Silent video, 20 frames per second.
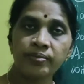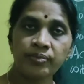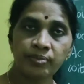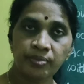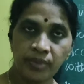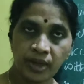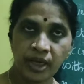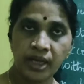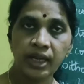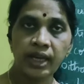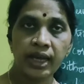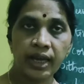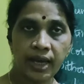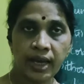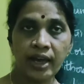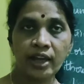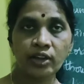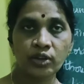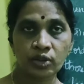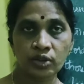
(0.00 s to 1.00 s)
male
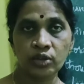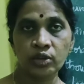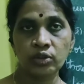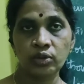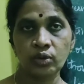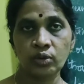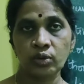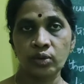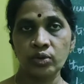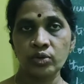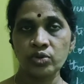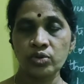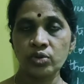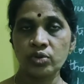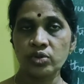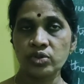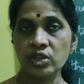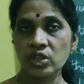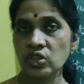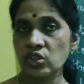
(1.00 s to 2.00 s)
heir to the throne. So
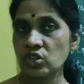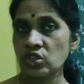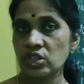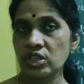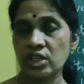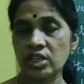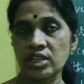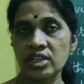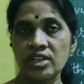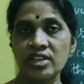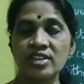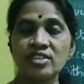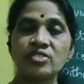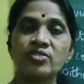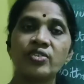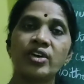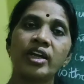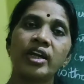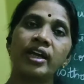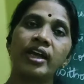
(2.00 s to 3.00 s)
such territories
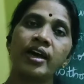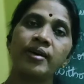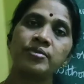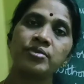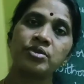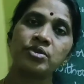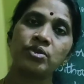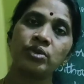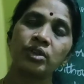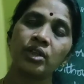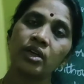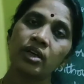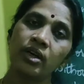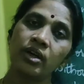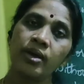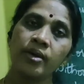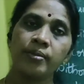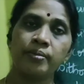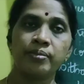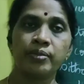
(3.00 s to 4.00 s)
were lapsed to the
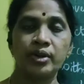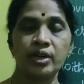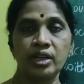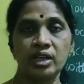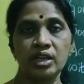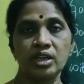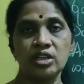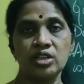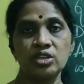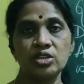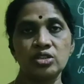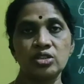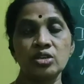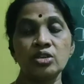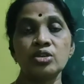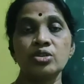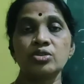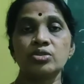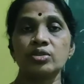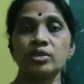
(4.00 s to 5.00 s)
British.
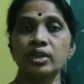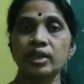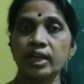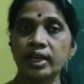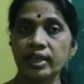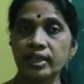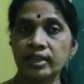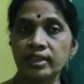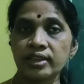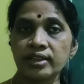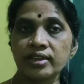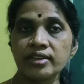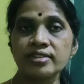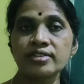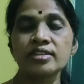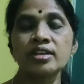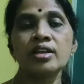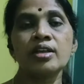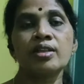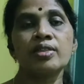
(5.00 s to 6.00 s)
So like this,
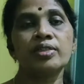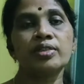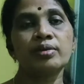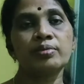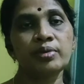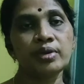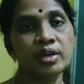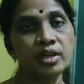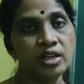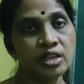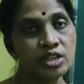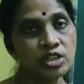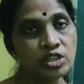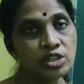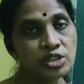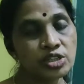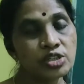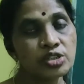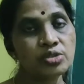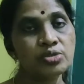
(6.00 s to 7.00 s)
the
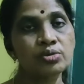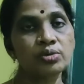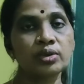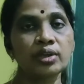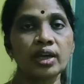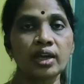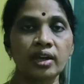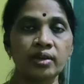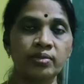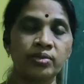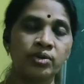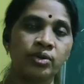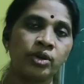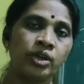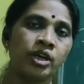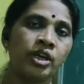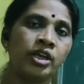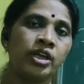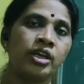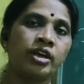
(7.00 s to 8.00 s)
Britishers who came to
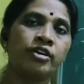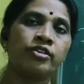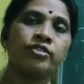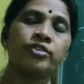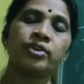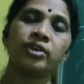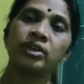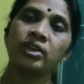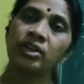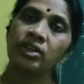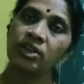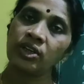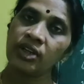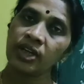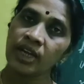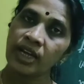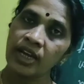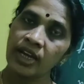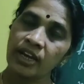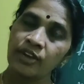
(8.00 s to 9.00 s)
India for the
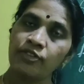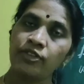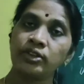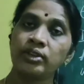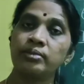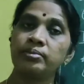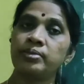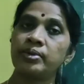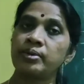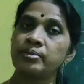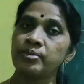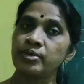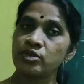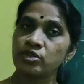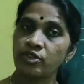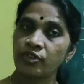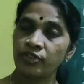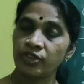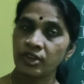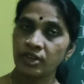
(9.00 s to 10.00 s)
trade, for the purpose
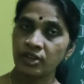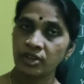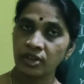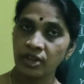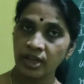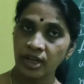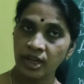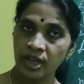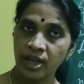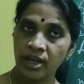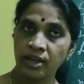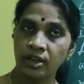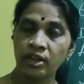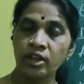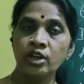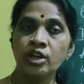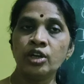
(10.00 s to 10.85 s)
of the trade,